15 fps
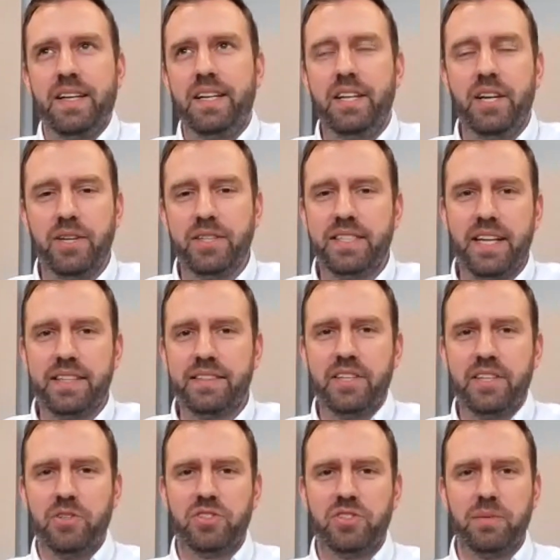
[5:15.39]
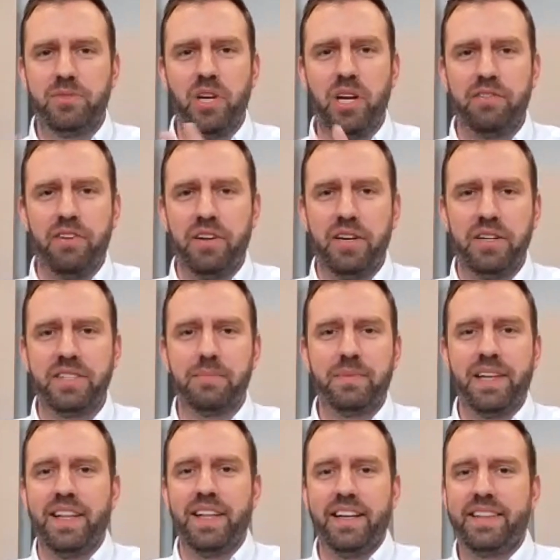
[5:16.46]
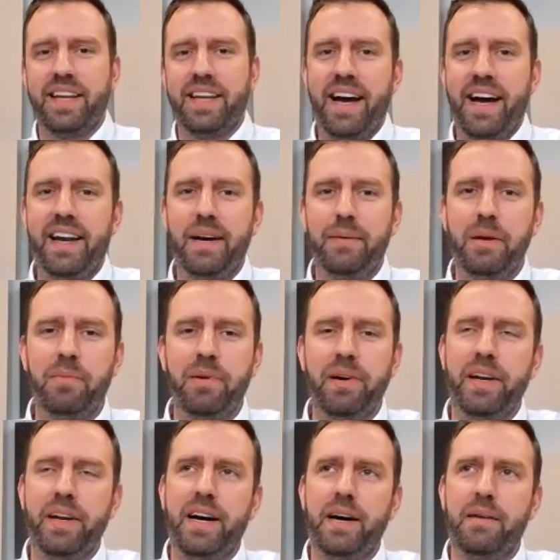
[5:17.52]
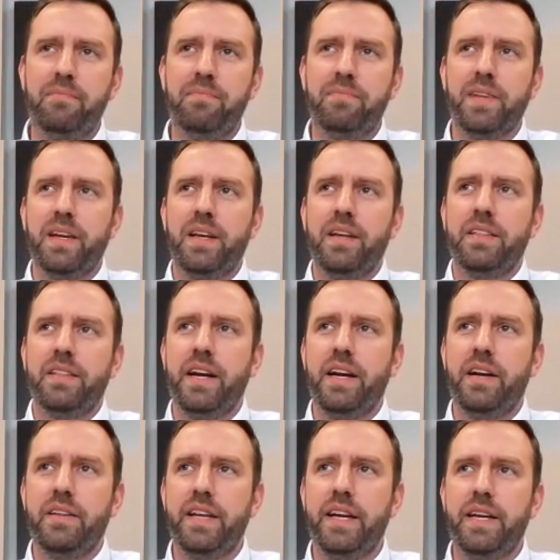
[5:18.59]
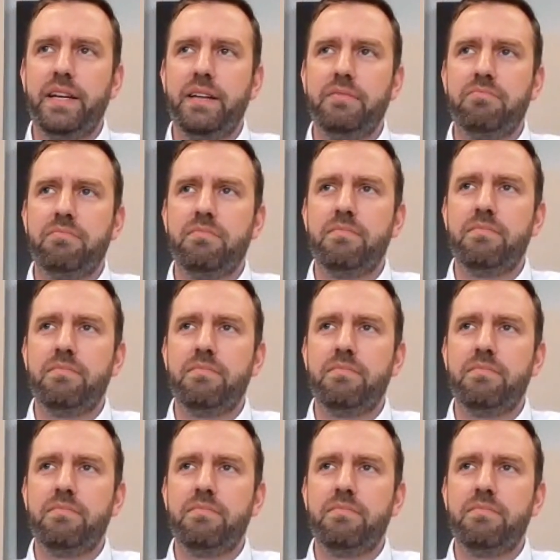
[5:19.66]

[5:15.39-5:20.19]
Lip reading: it's not the News and Observer or something like that. I mean, but they